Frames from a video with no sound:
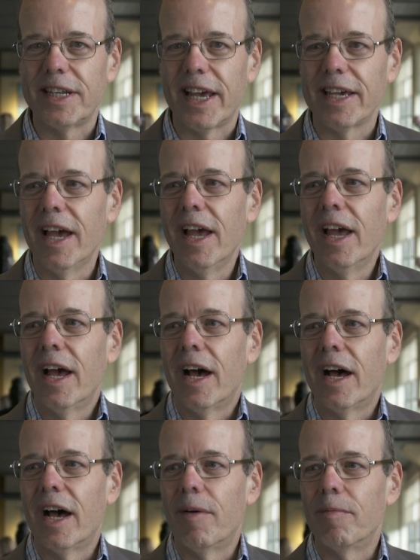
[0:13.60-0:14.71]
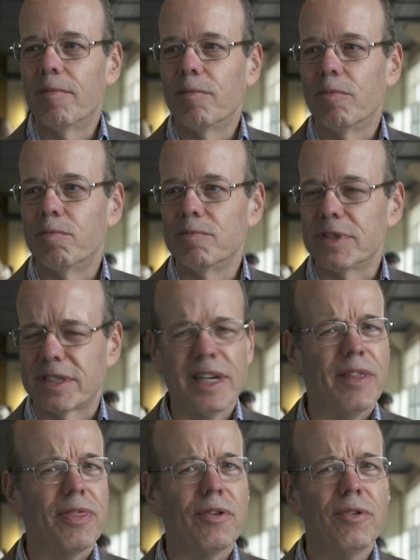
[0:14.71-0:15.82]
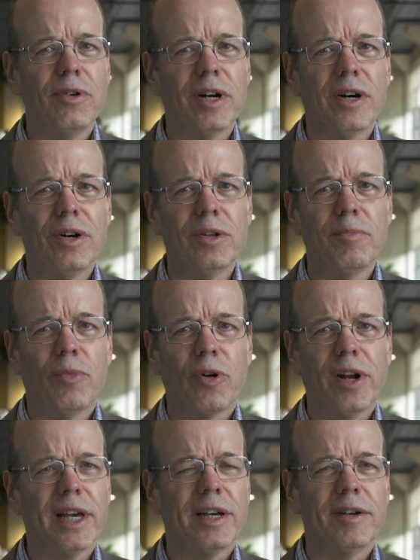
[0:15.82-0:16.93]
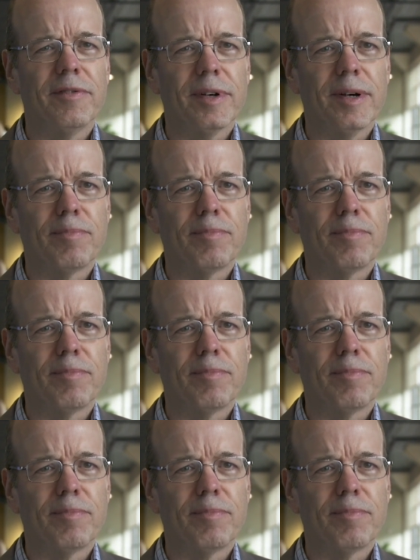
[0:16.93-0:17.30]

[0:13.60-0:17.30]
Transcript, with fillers: day. Um, just sat through a whole morning of uh,